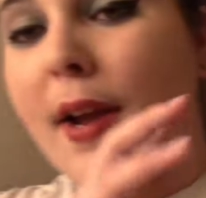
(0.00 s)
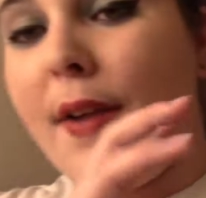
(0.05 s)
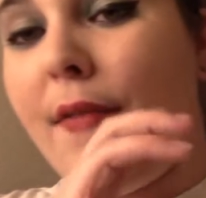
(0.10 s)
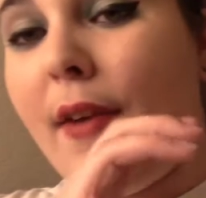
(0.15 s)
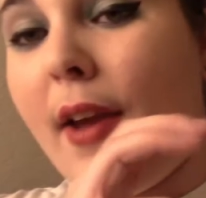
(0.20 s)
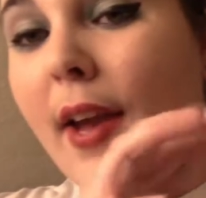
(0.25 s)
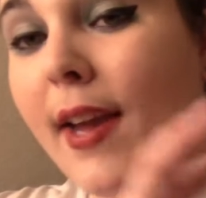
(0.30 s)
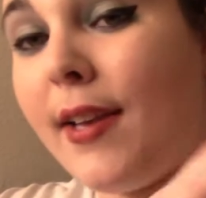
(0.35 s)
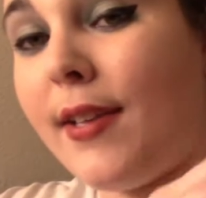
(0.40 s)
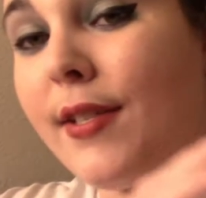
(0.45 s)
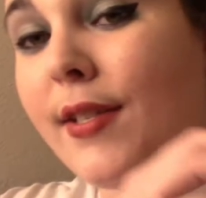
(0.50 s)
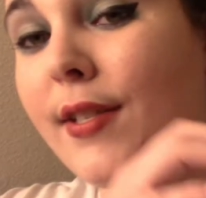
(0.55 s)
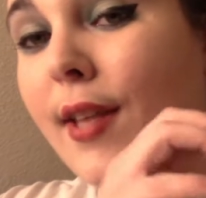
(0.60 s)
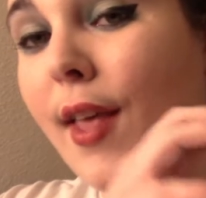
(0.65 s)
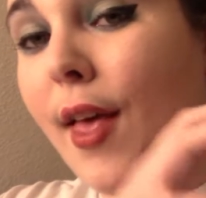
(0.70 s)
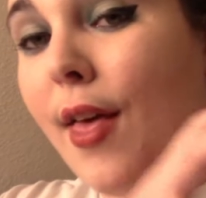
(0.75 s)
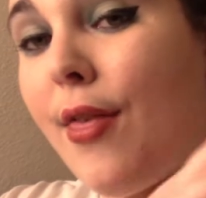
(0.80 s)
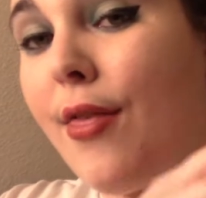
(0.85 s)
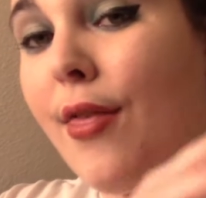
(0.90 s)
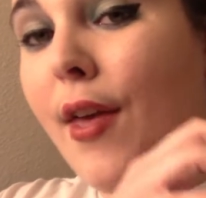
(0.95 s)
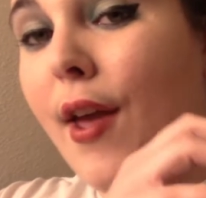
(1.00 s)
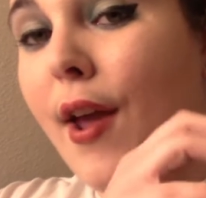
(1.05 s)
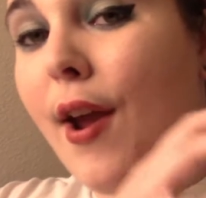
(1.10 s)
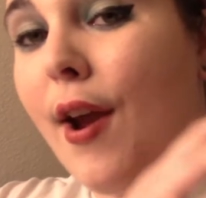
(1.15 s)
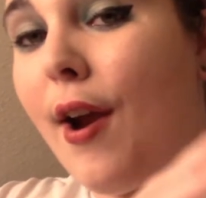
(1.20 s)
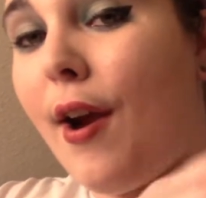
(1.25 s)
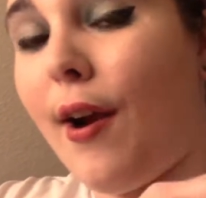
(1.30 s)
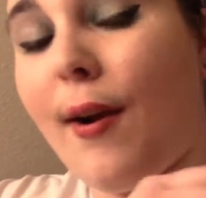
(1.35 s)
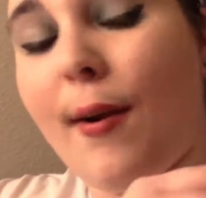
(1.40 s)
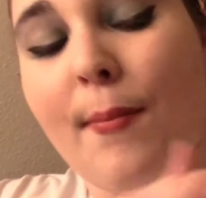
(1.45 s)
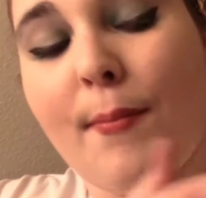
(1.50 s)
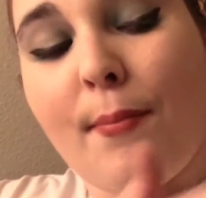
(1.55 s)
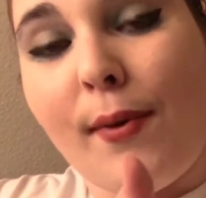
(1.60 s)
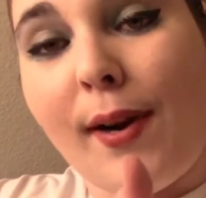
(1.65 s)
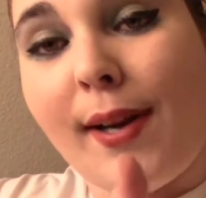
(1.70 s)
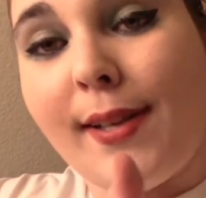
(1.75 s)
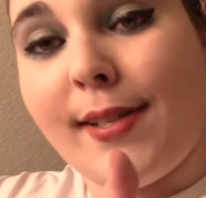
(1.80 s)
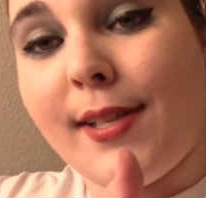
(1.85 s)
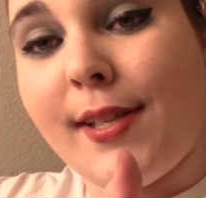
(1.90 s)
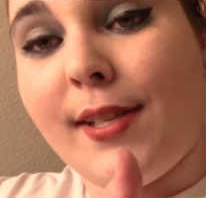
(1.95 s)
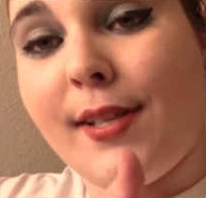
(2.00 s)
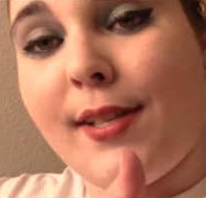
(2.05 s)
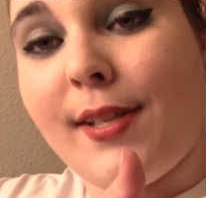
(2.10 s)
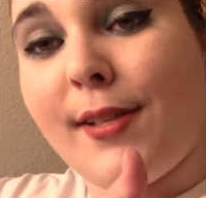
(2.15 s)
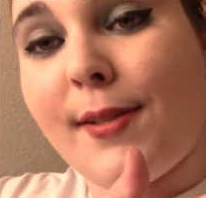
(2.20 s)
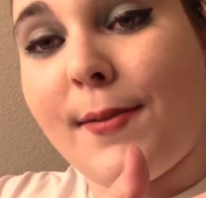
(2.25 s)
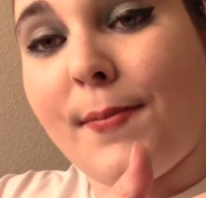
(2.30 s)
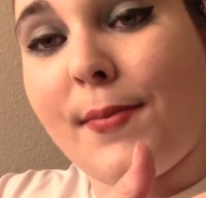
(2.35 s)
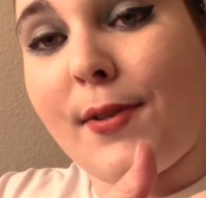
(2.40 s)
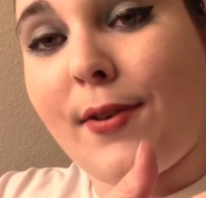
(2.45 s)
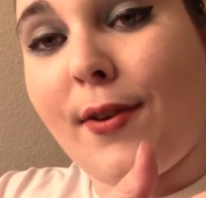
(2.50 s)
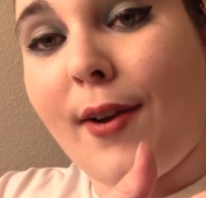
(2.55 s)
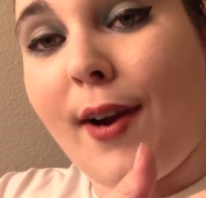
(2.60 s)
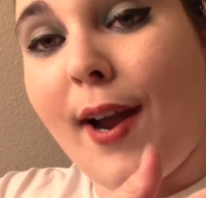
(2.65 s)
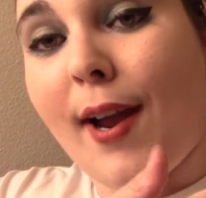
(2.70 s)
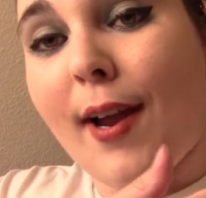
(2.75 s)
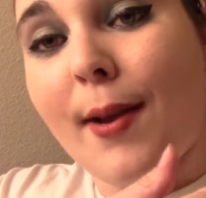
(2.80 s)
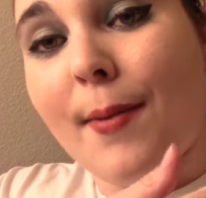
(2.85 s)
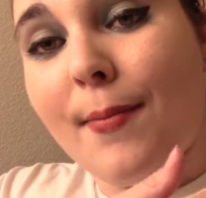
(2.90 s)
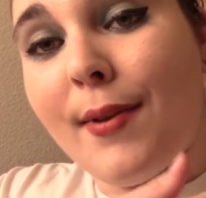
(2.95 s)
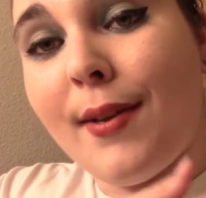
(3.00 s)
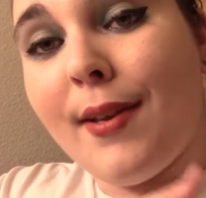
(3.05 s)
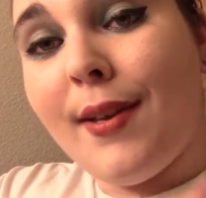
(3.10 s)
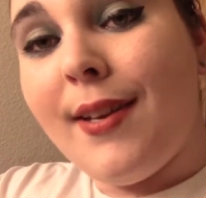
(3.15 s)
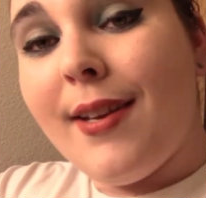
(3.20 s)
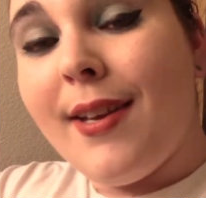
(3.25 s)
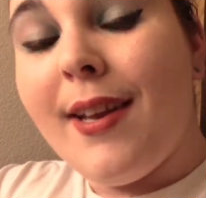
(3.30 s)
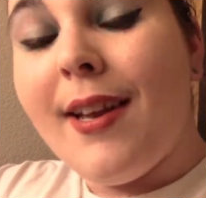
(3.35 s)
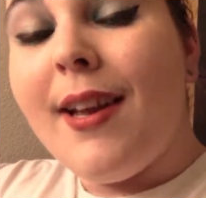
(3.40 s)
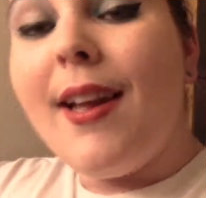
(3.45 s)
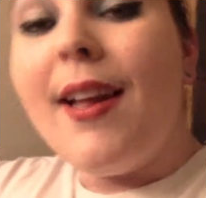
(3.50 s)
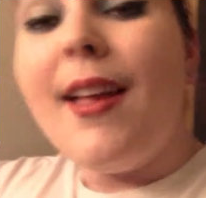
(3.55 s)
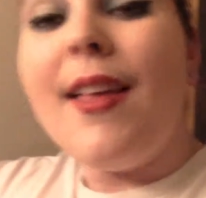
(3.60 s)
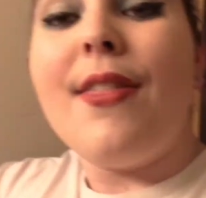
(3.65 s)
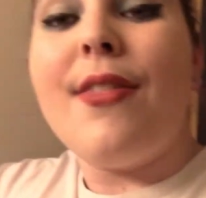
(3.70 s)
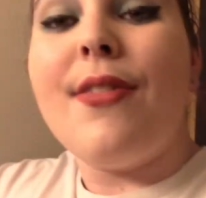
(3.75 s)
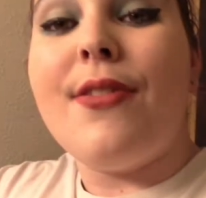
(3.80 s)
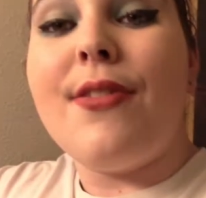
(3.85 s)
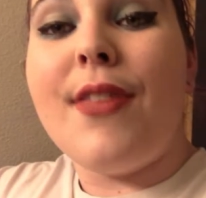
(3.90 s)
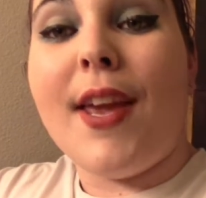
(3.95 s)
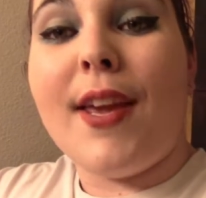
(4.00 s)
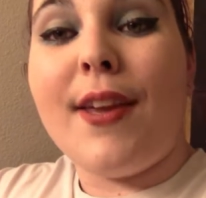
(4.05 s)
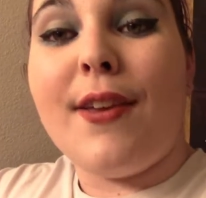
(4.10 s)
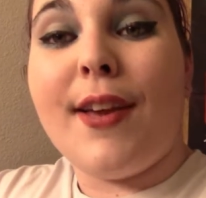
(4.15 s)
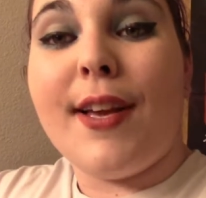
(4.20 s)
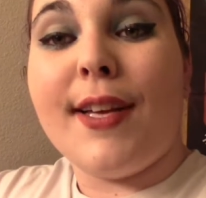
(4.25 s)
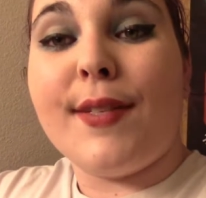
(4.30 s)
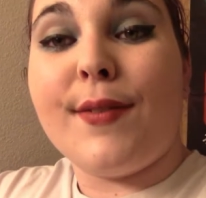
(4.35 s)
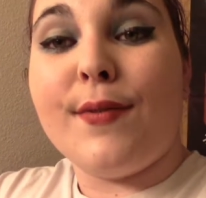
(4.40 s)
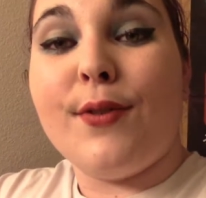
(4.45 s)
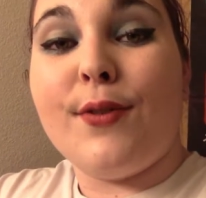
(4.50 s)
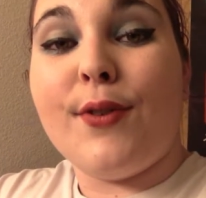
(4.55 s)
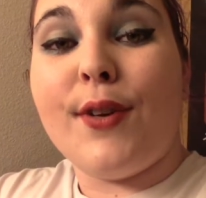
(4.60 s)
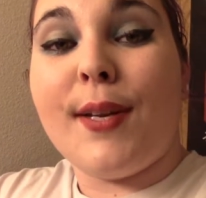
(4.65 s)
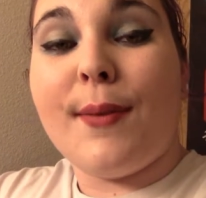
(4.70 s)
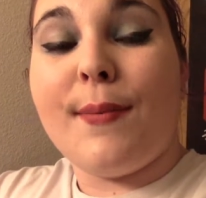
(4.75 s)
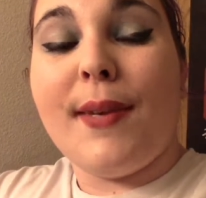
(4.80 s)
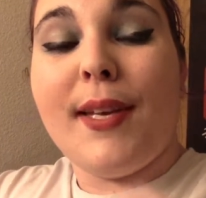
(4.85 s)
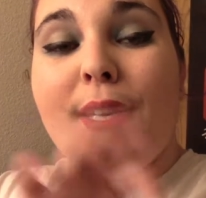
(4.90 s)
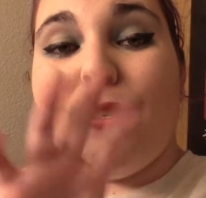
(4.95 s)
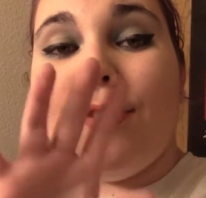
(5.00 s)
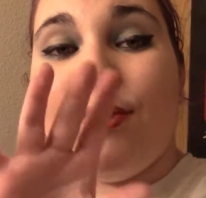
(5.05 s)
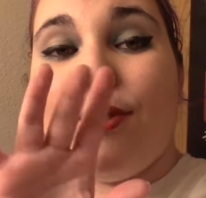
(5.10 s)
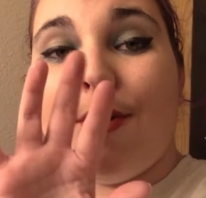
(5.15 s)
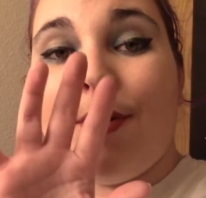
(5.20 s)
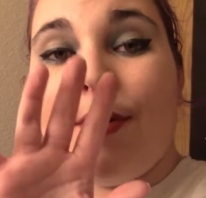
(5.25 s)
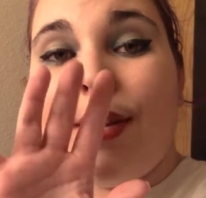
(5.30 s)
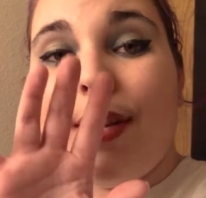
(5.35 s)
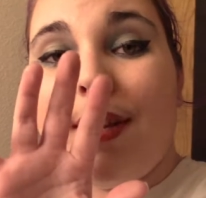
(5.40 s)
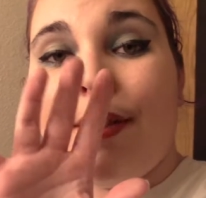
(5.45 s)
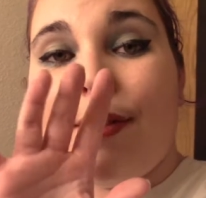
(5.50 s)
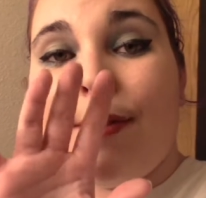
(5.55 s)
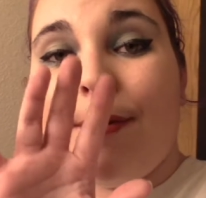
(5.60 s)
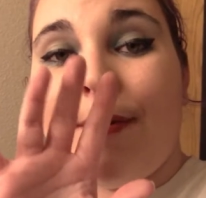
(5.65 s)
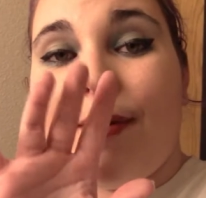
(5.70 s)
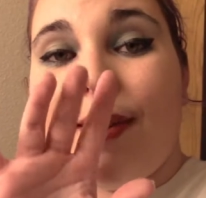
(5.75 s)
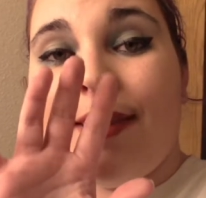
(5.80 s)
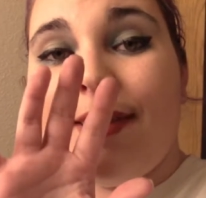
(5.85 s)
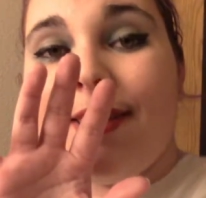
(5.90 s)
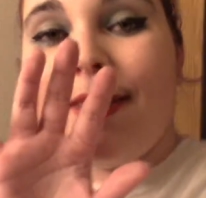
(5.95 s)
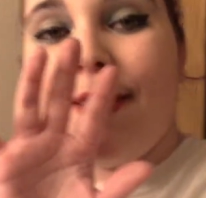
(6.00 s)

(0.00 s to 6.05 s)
face there. Press it to subscribe. Thank you guys for joining me. Enjoy the rest